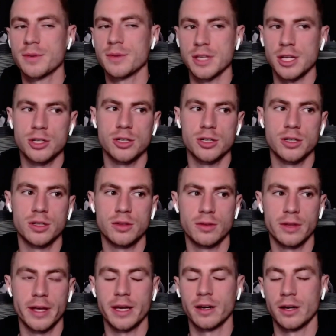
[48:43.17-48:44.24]
I was injured
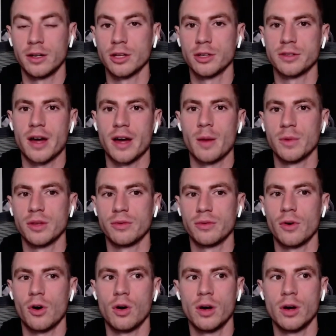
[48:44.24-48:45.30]
like another time in the
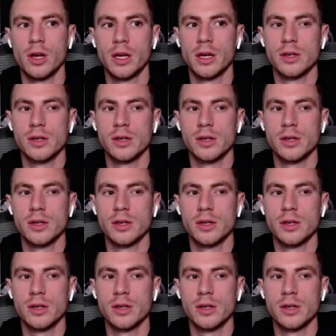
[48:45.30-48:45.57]
fall.